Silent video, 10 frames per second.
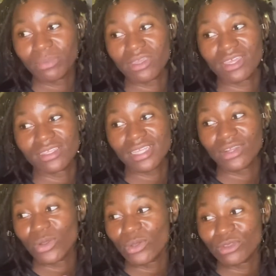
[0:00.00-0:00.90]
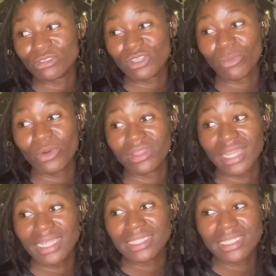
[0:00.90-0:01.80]
because I know there's someone
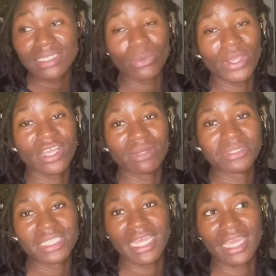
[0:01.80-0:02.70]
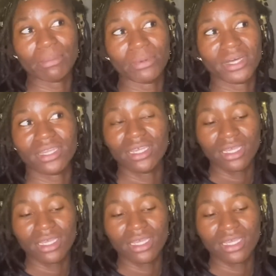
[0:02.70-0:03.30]
that did wake up today but